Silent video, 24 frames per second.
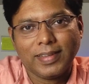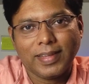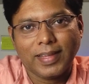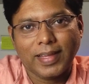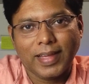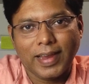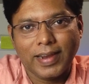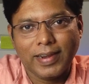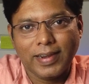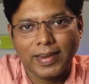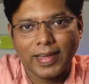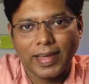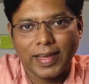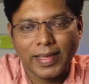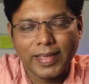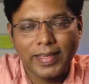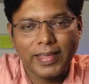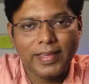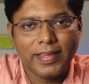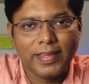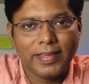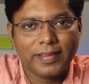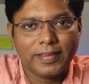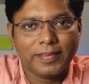And
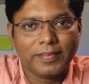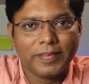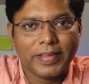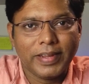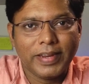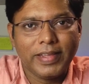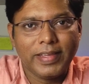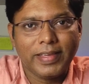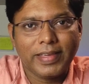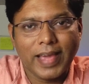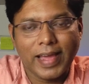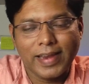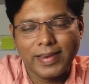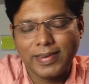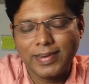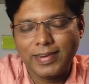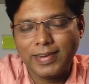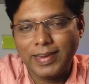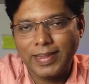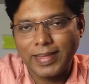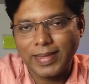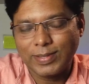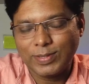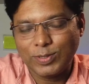I very
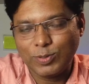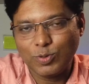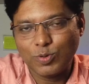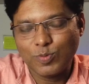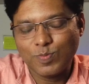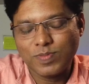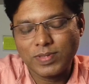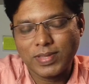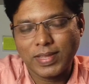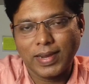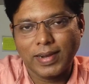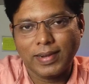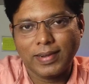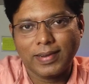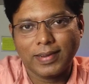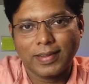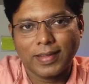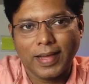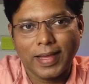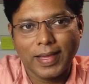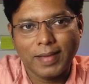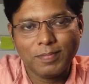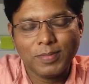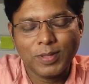candidly assumed that
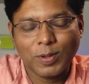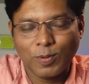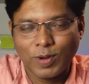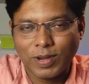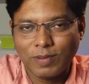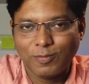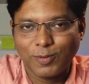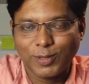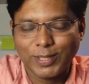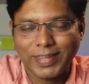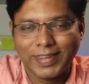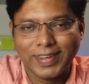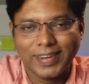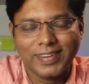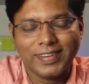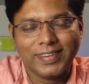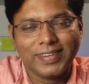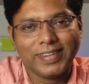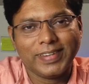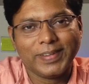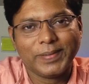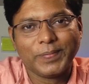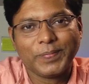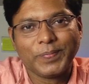I am the one for the
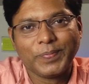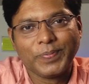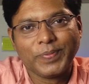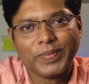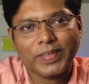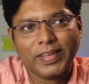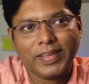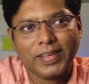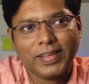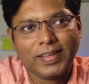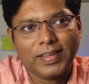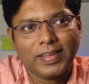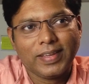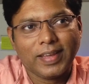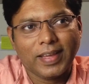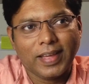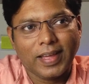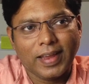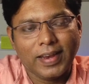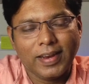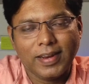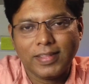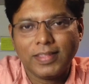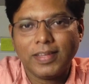country.
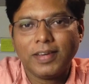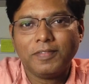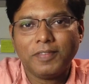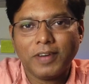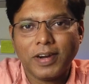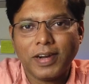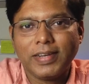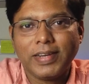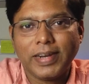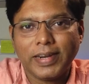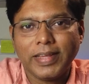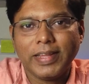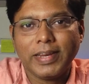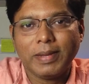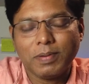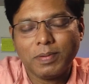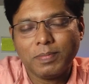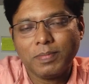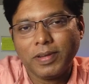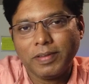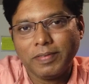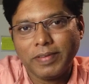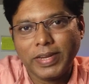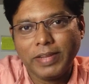And another word that I
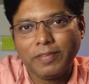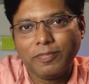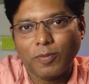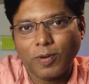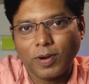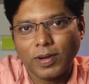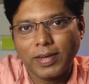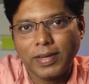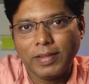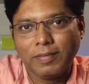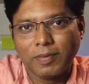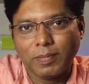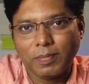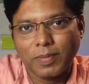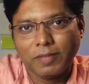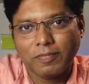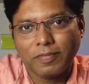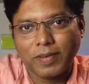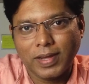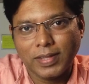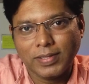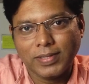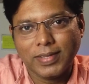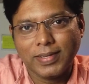remember very fondly from my
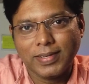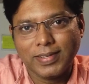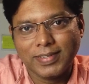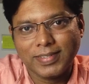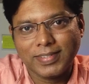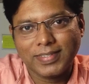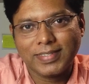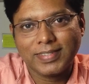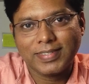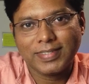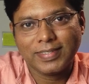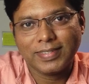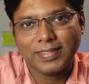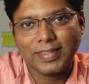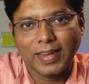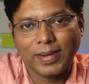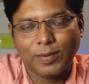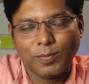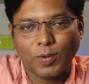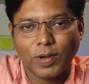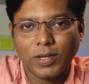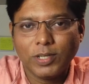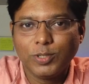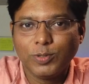father is that
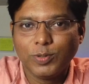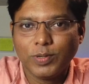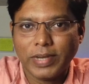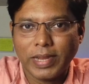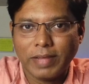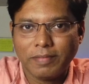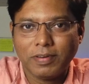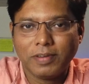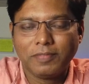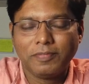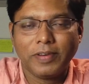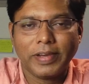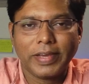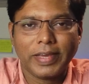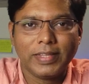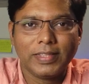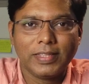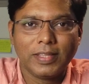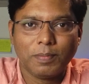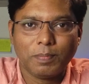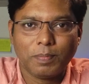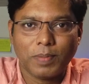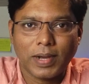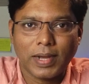one should never forget
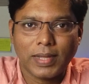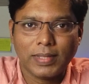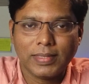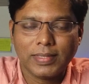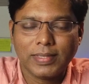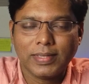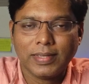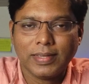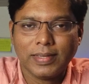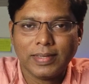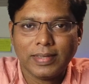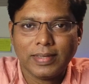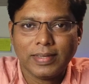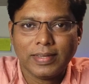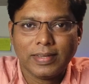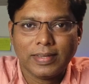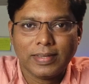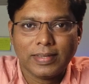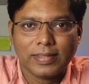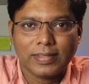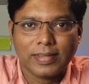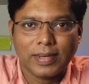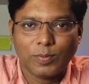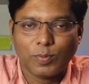the path
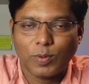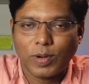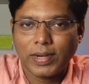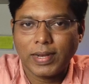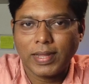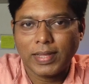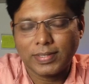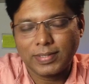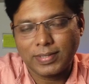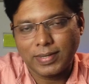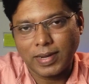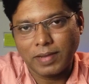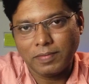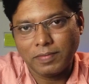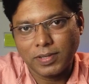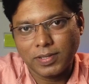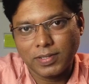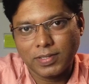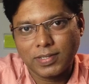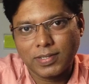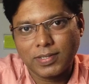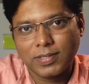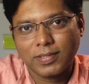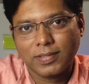that one has
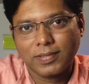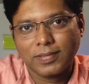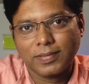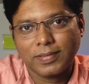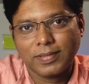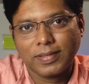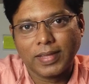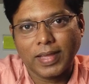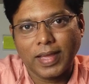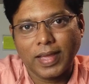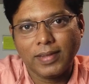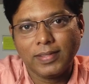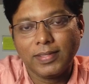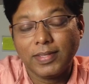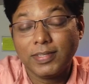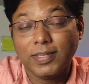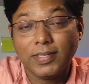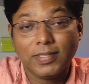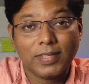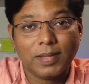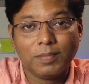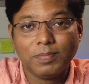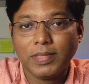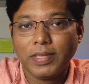traversed. And this
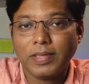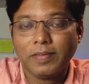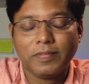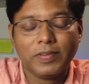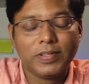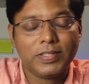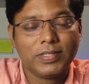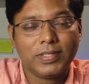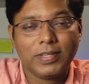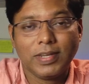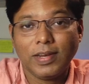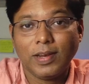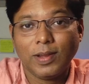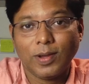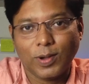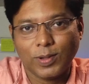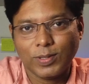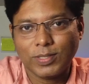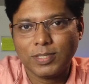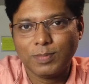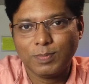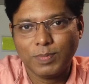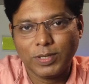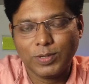is something which still
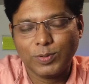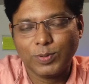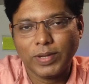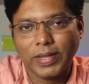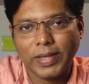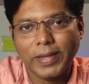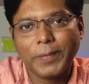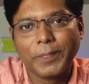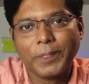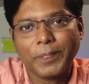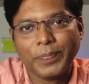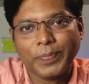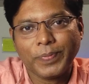haunts me today.